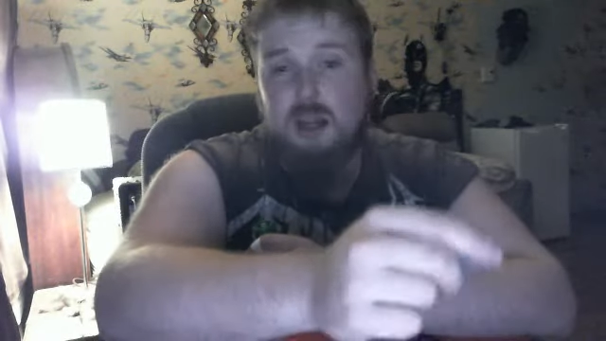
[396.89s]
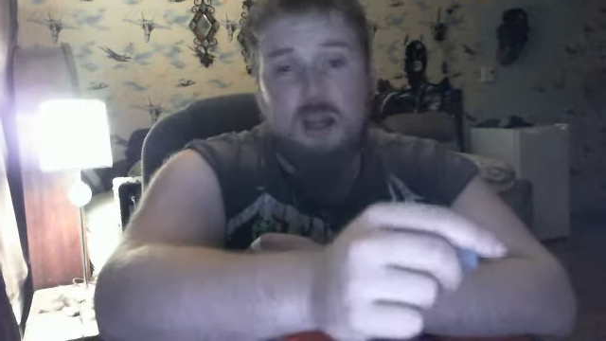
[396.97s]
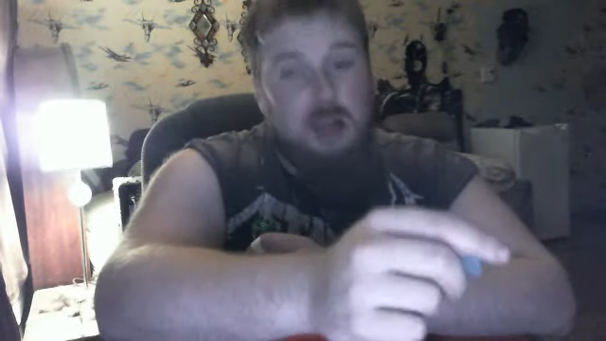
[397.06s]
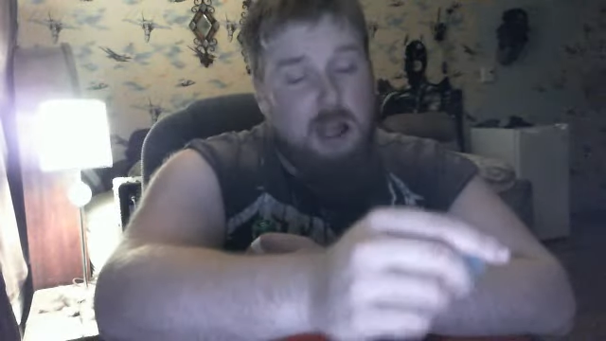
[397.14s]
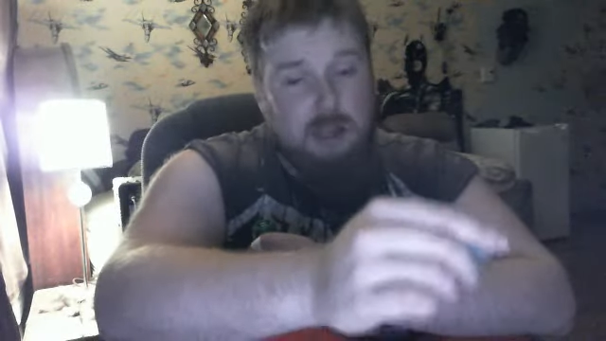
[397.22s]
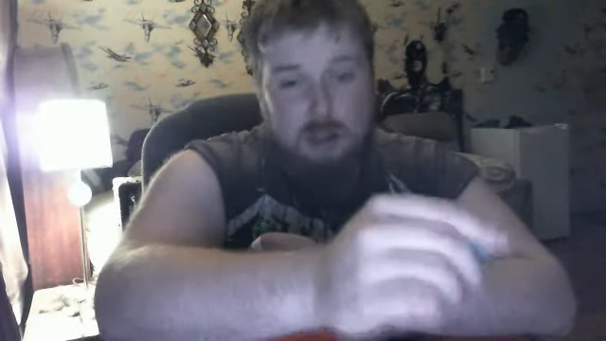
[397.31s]

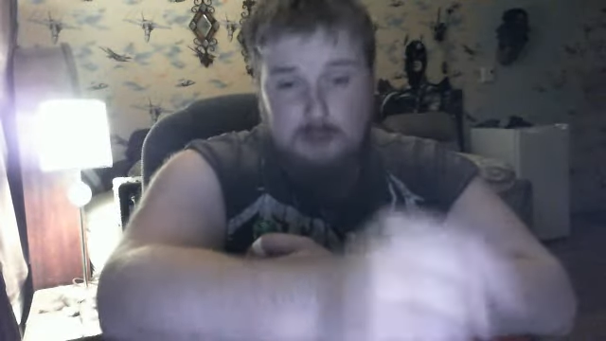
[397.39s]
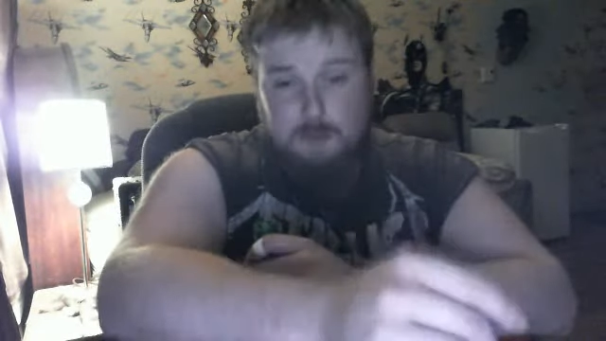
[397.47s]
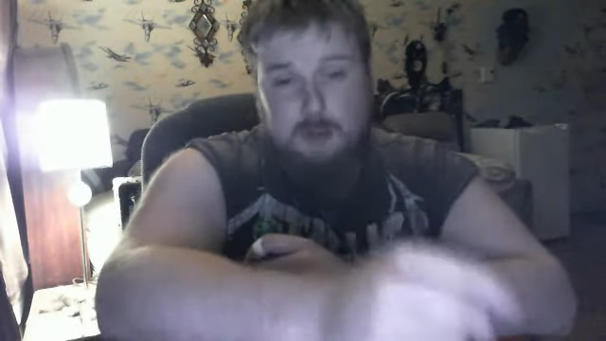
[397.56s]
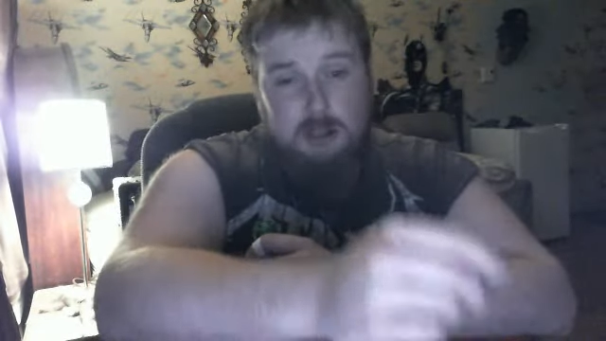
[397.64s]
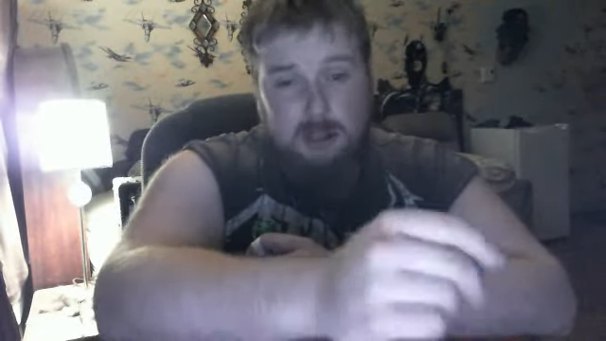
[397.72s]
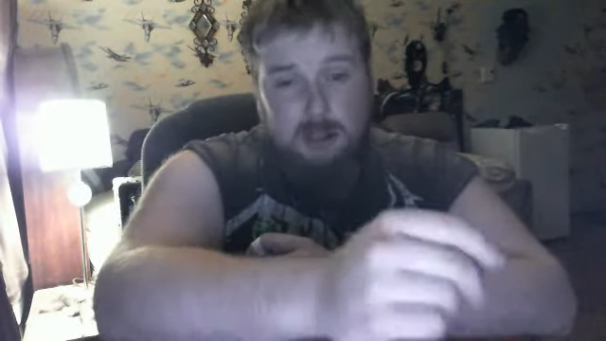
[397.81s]
and you
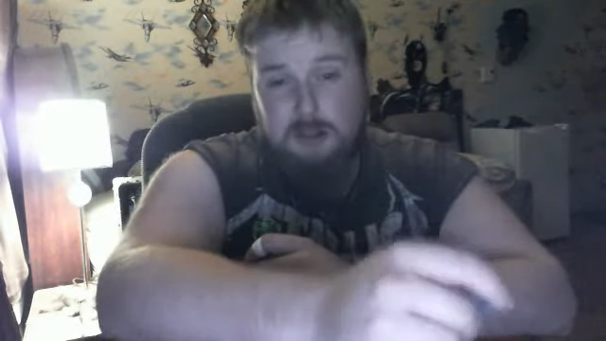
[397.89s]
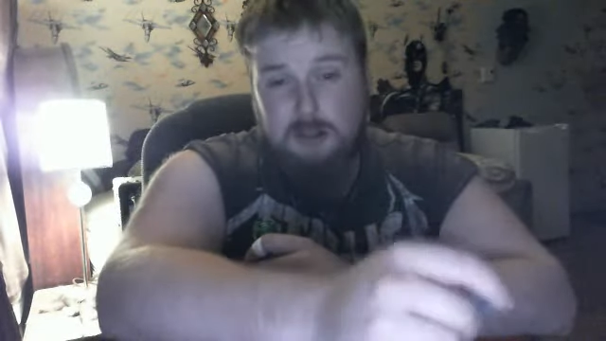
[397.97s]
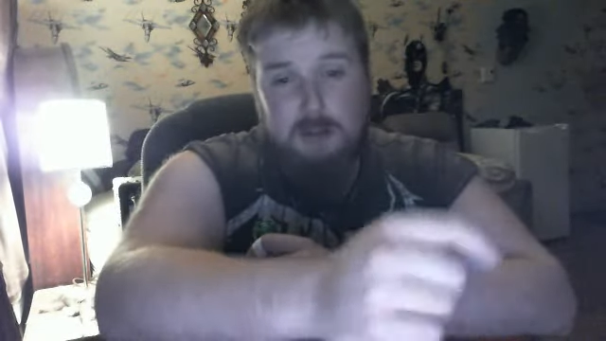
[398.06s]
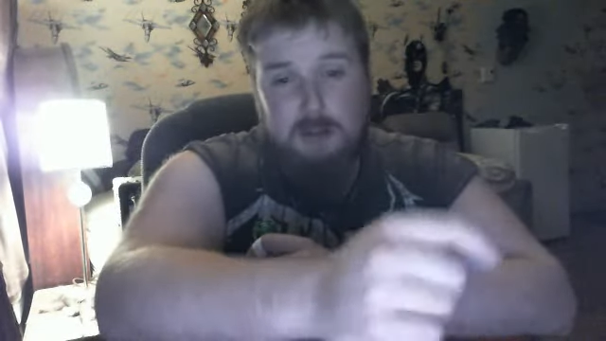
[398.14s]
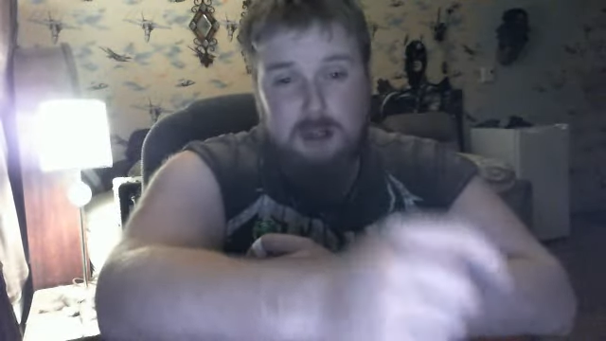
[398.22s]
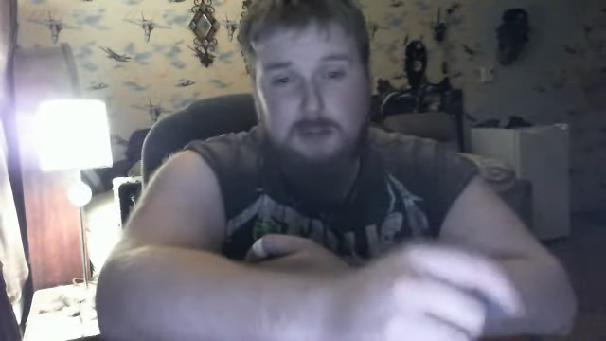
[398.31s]
really learn
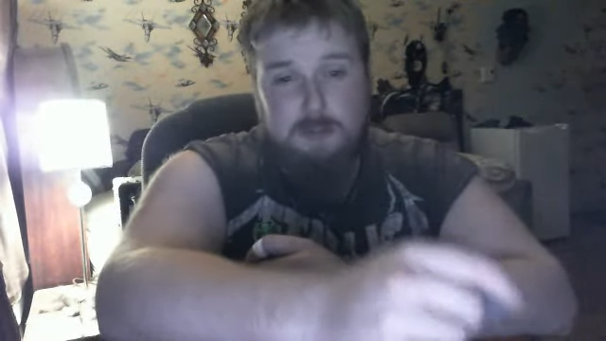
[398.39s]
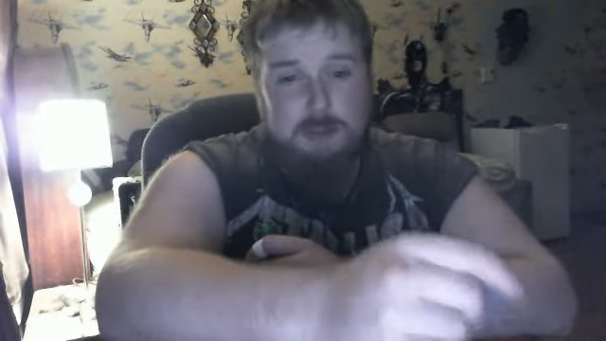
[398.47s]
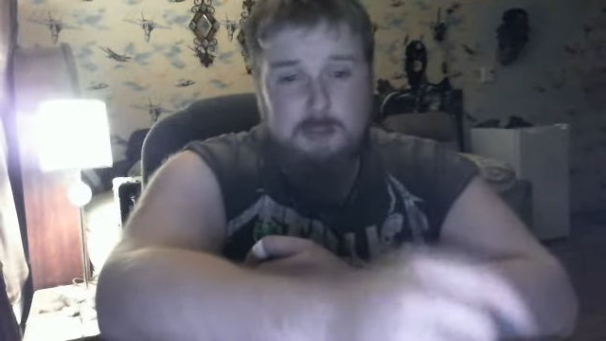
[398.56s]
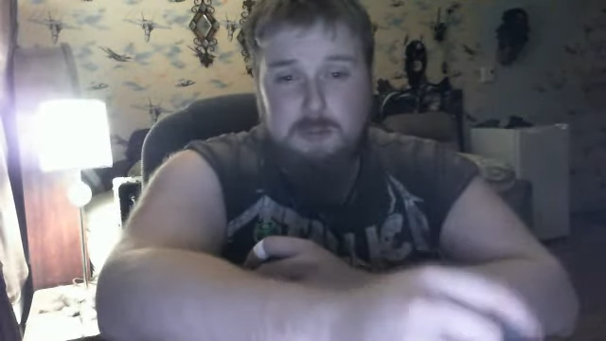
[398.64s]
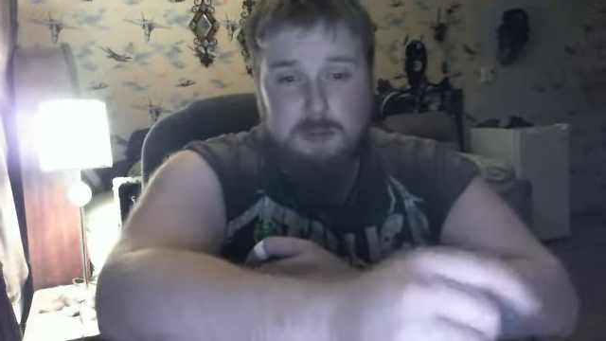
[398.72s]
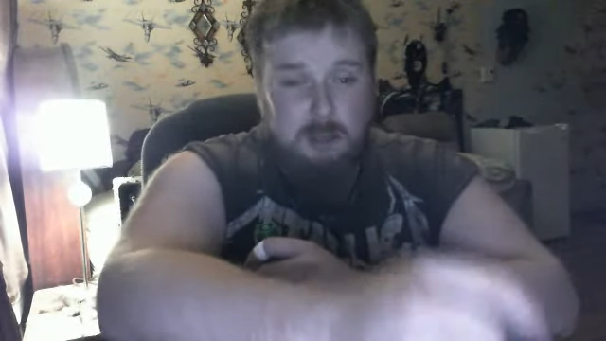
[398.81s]
the difference
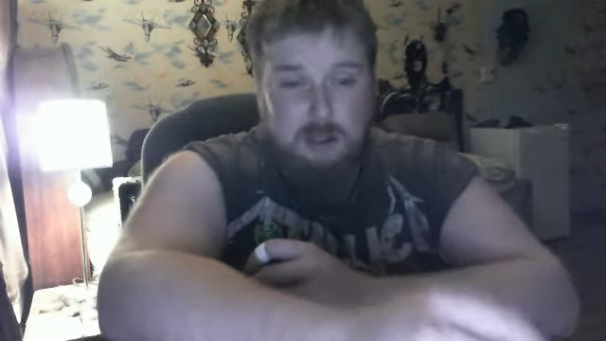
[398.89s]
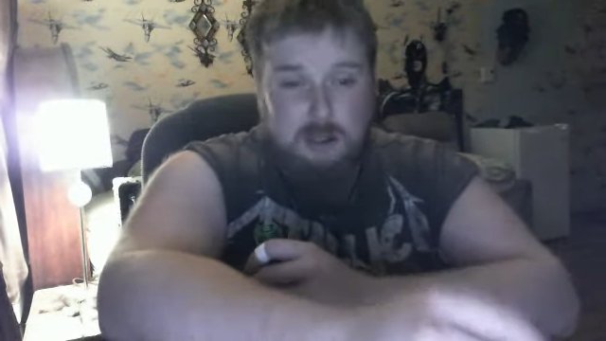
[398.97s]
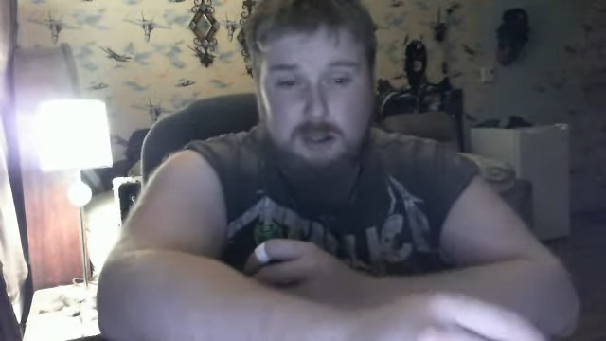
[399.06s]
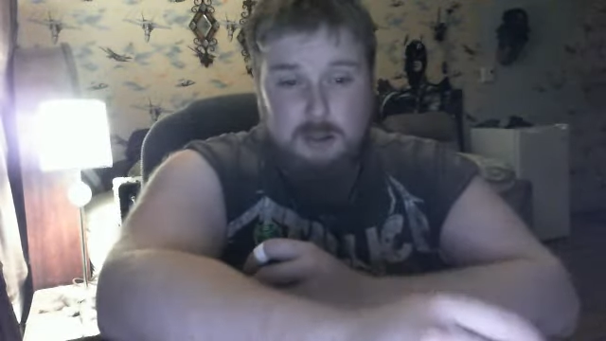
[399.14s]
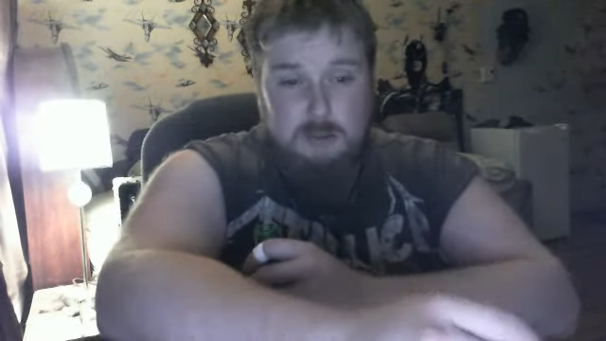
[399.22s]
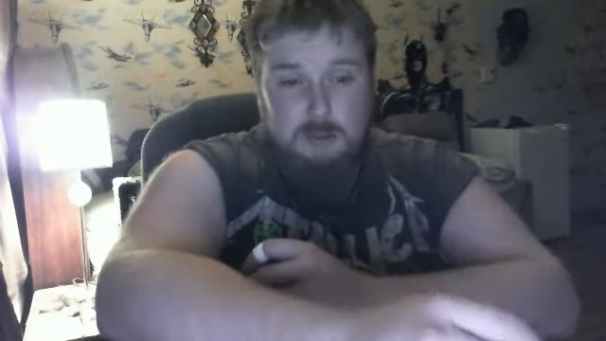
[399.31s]
between the
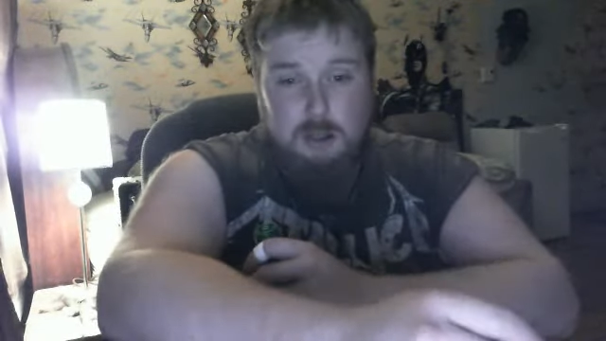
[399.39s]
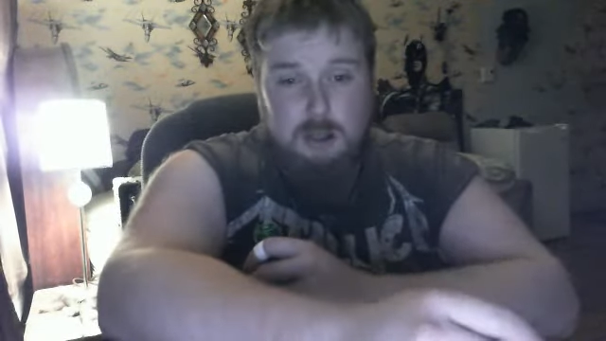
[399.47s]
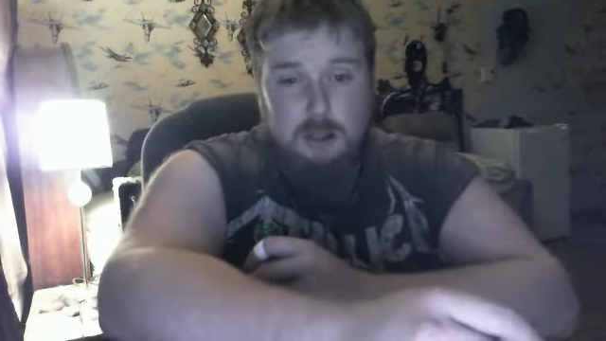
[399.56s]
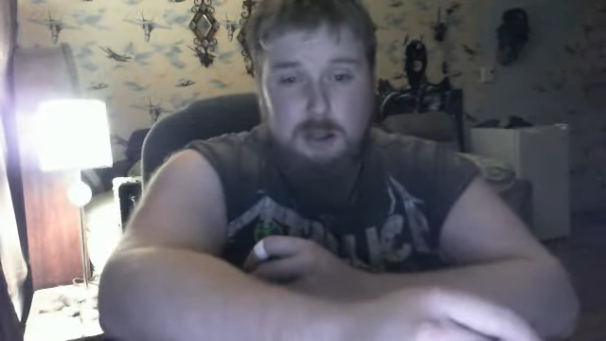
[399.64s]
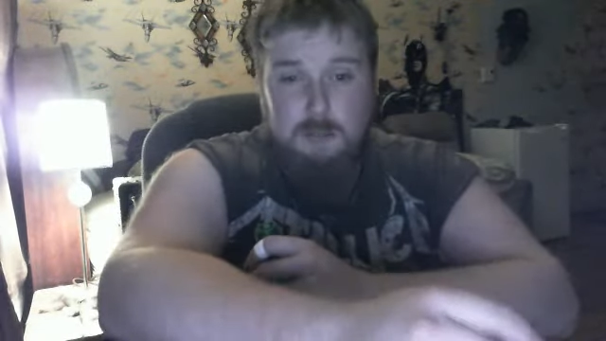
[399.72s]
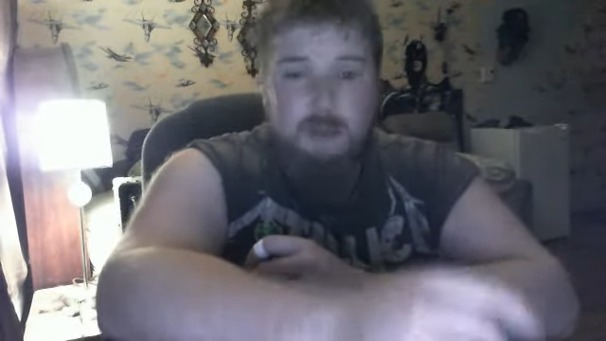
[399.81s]
two,
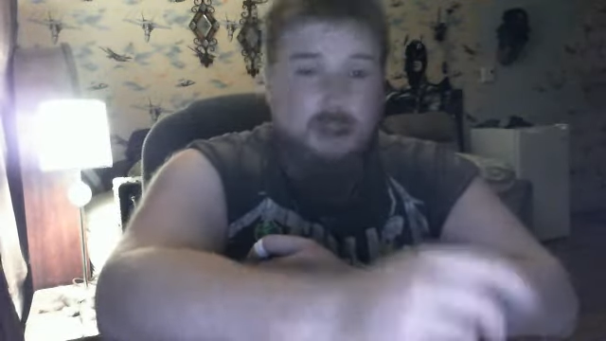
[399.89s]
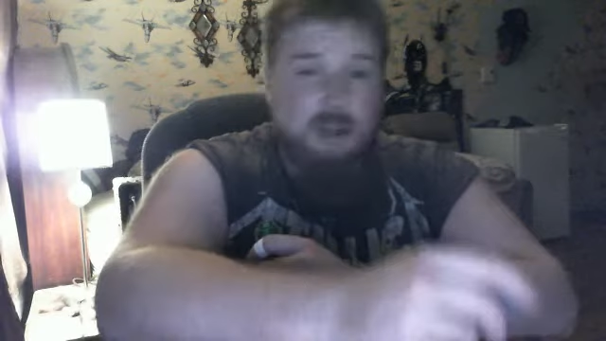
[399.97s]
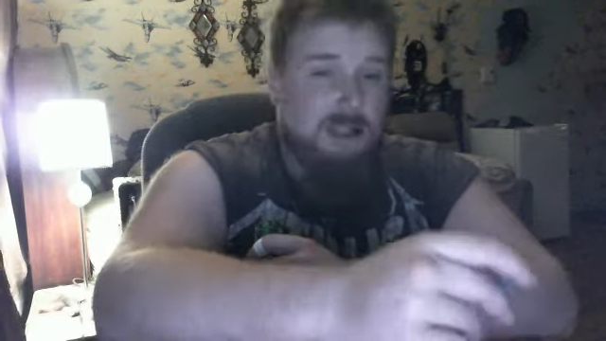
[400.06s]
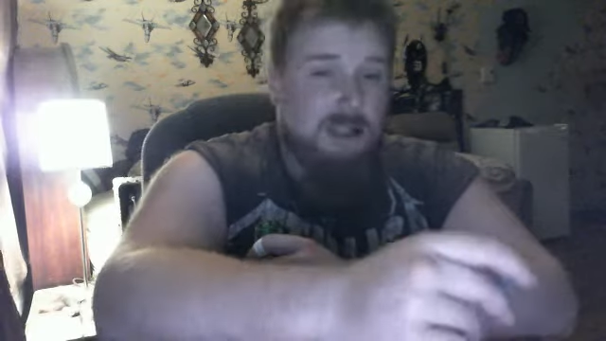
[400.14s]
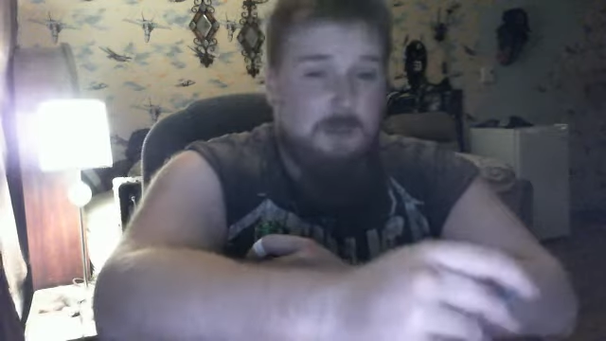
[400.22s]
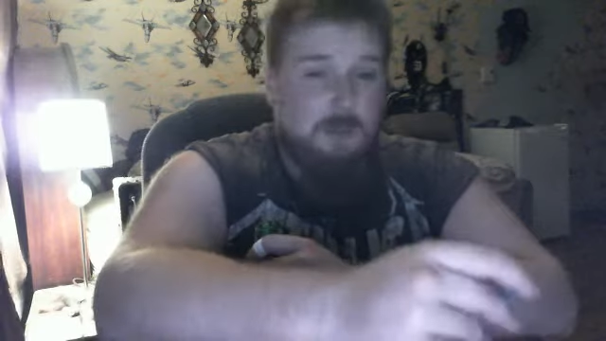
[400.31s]
because
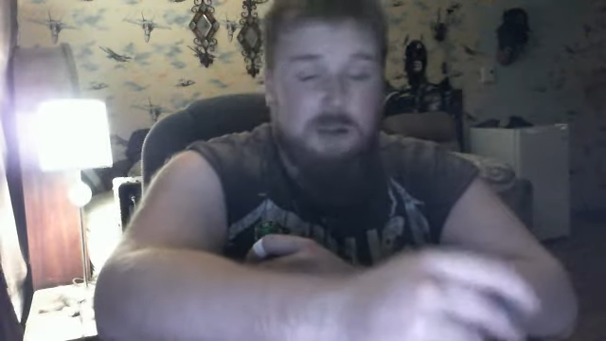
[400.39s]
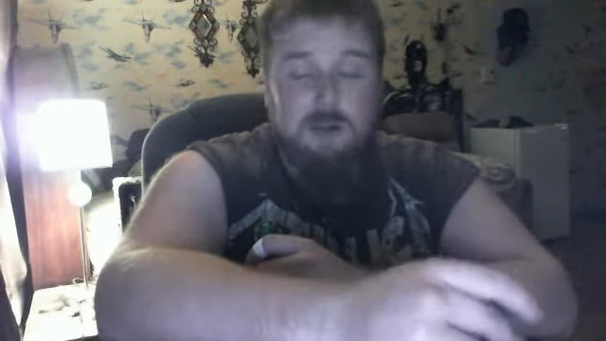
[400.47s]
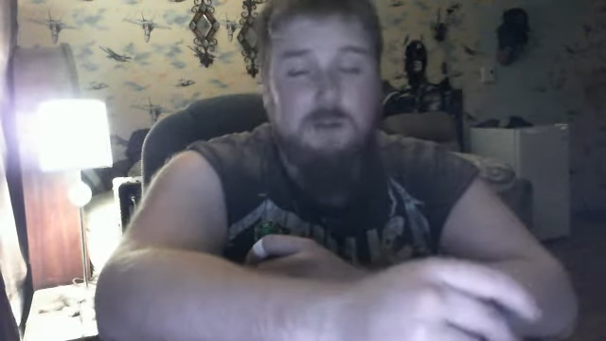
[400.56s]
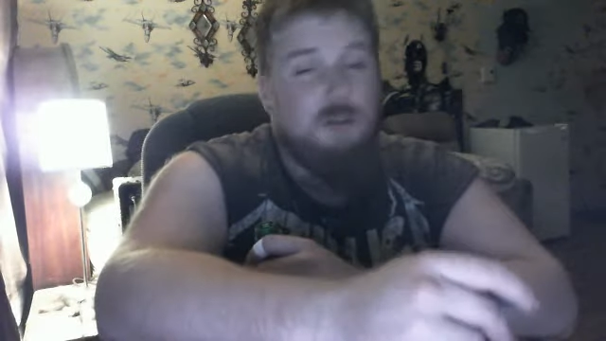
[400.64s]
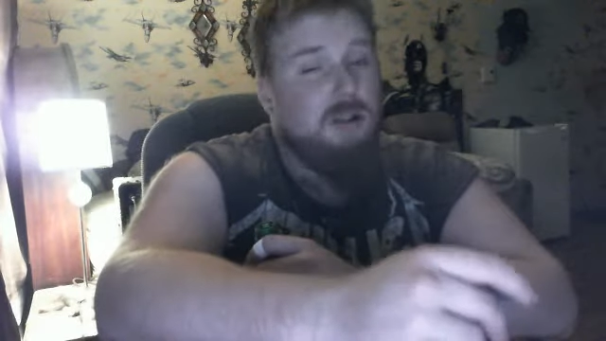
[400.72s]
it will,